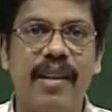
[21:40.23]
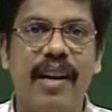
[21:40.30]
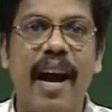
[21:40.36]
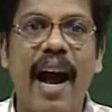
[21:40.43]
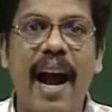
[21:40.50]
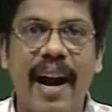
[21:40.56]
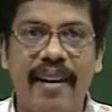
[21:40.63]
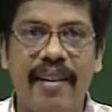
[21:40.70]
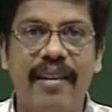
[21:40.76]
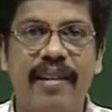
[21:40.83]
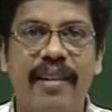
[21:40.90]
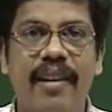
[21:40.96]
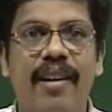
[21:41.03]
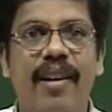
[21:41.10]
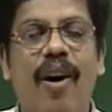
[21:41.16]
had
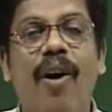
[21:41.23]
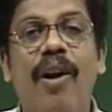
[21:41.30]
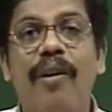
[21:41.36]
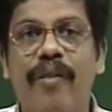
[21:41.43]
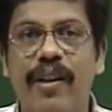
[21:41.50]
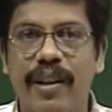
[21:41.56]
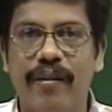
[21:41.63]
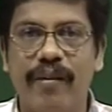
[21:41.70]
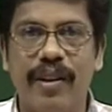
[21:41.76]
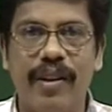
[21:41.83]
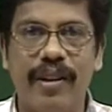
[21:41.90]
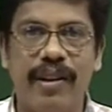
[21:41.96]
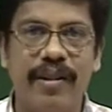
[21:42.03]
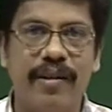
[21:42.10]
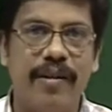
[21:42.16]
all over the
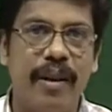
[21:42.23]
world.